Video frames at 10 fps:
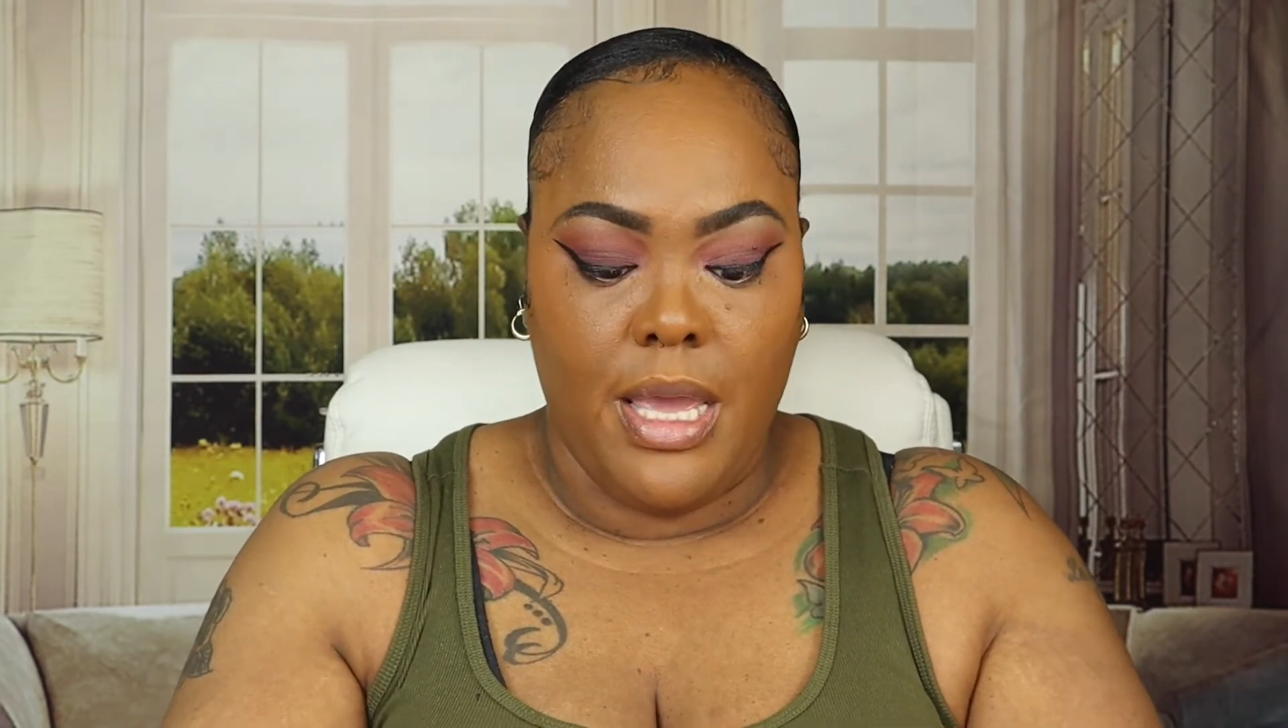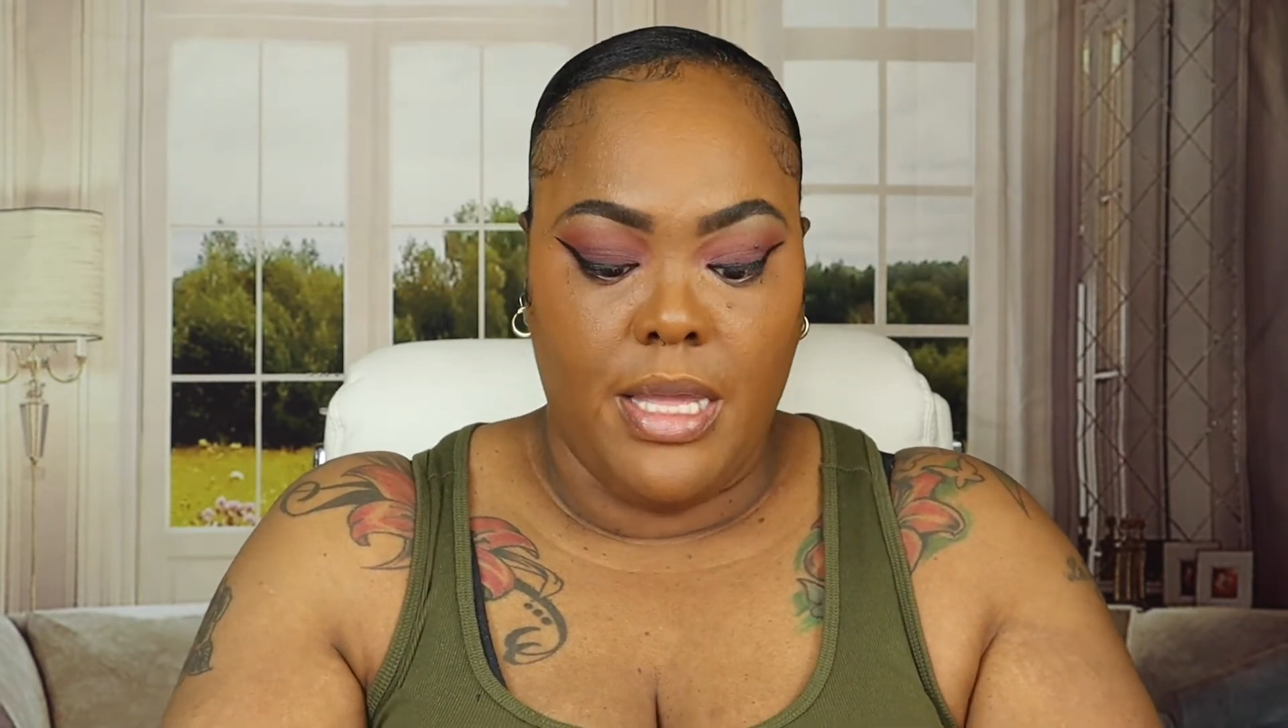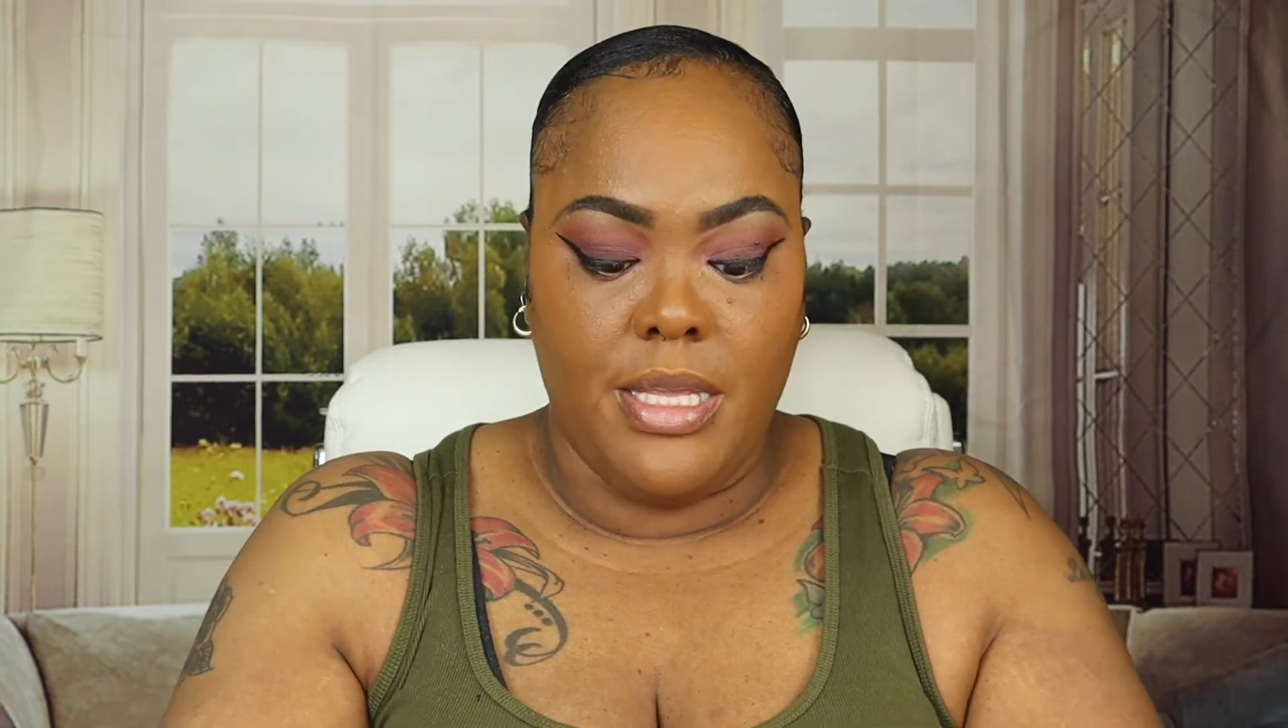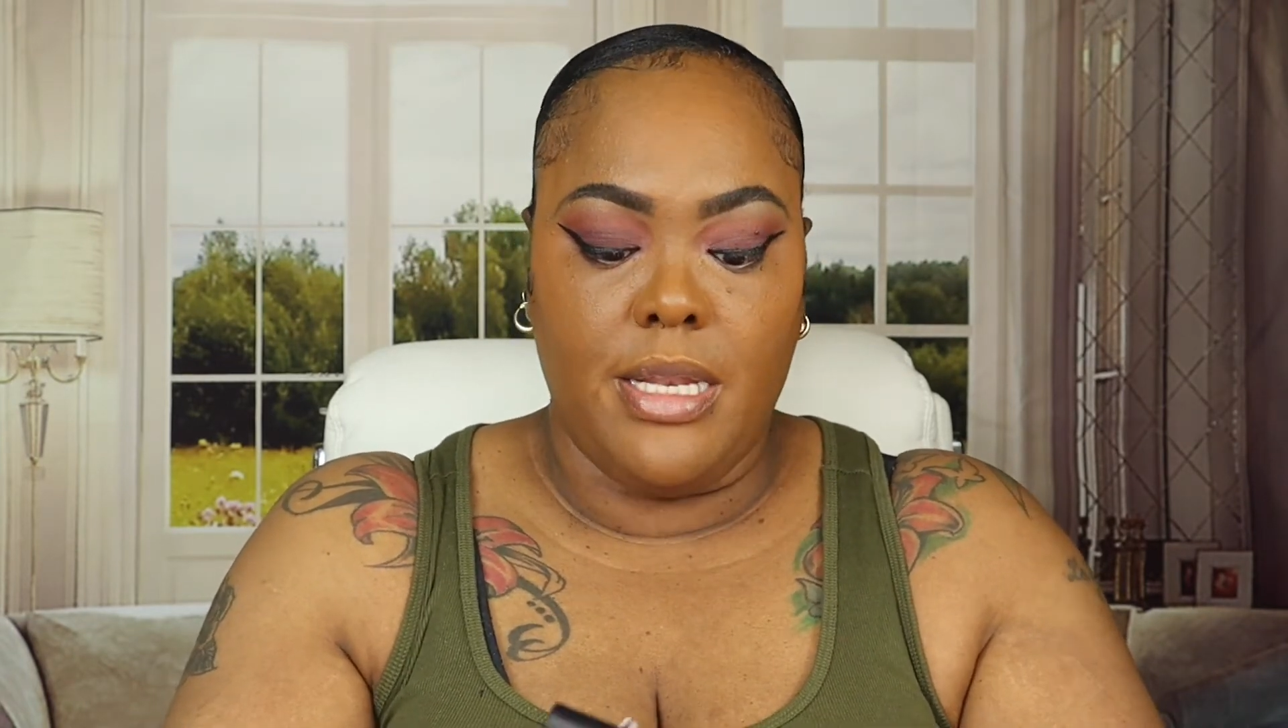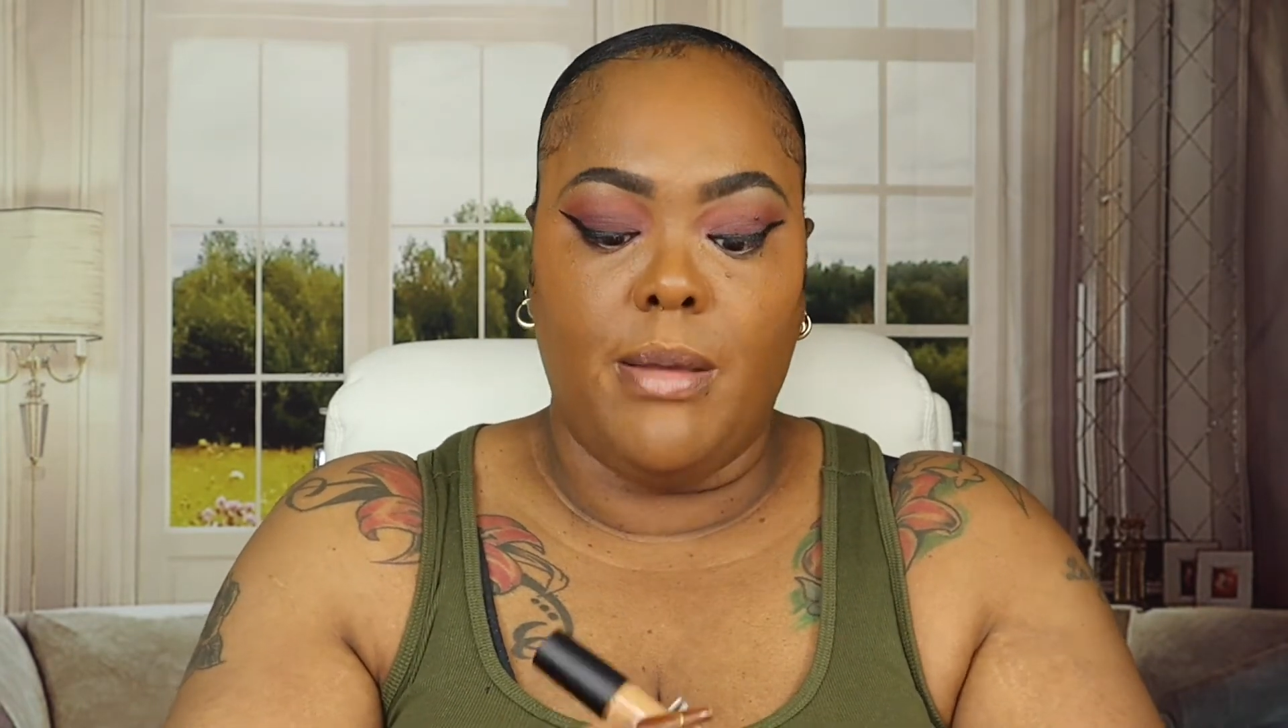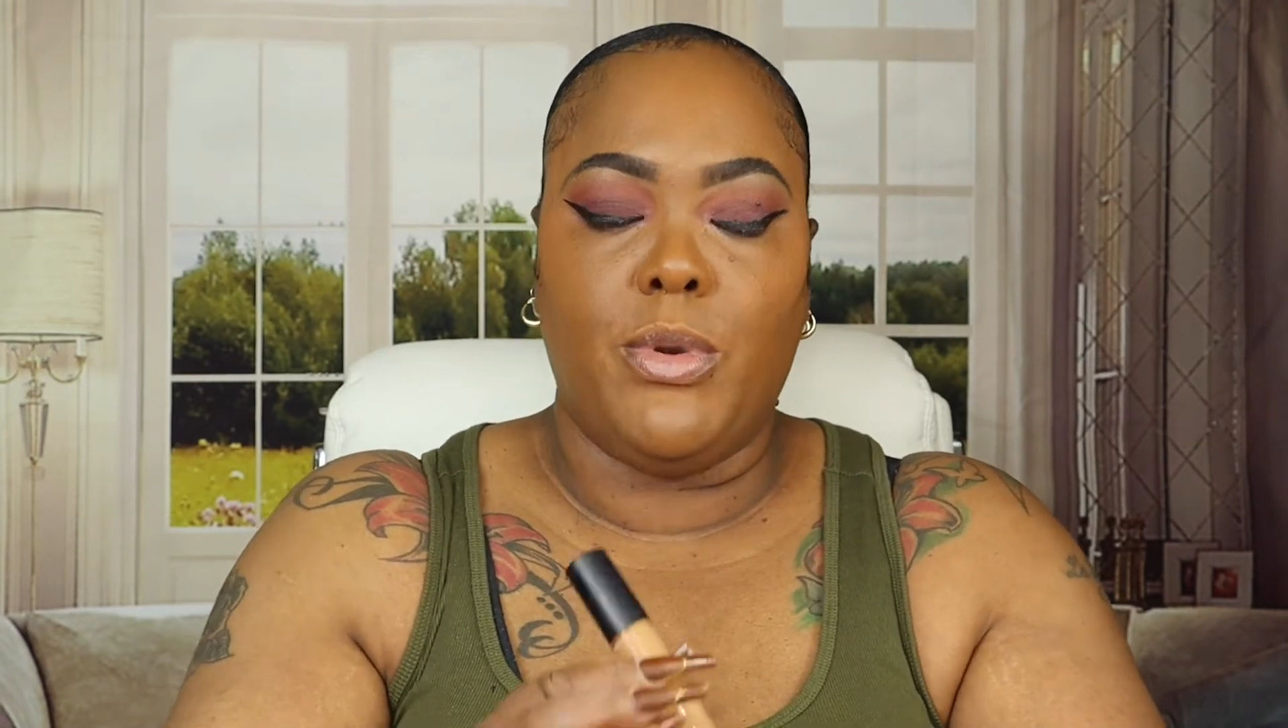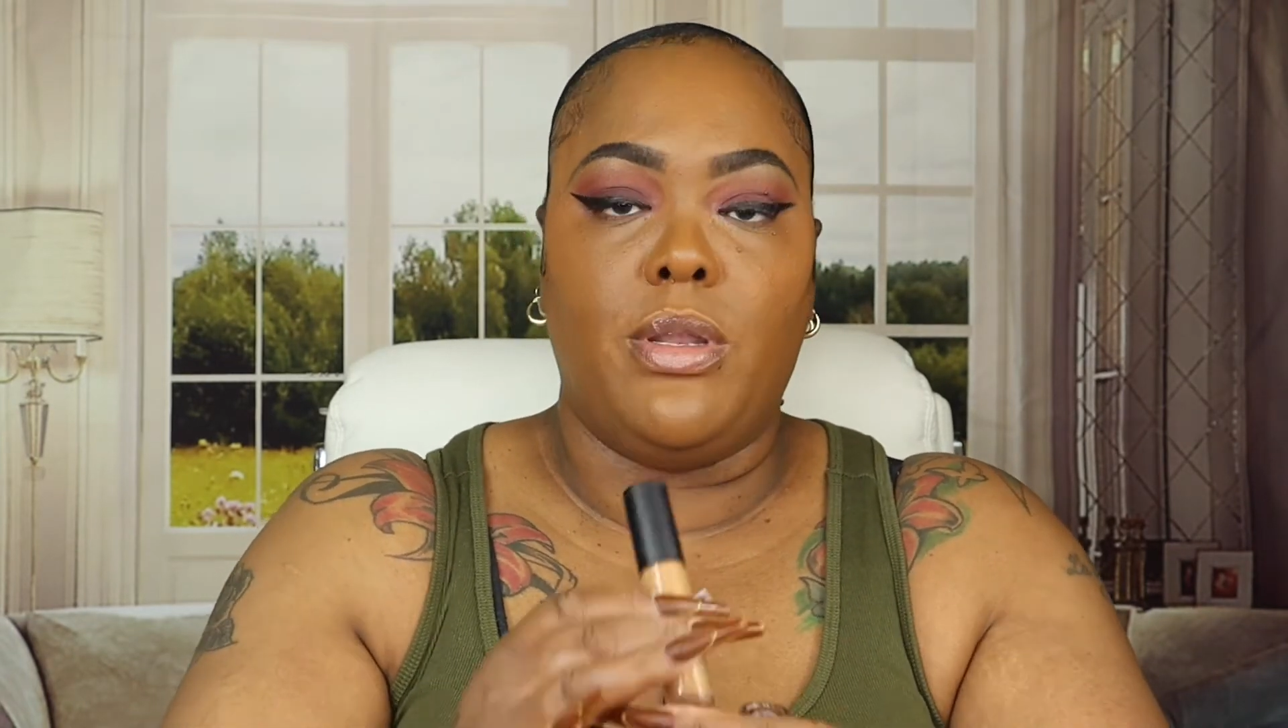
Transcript: And then I'm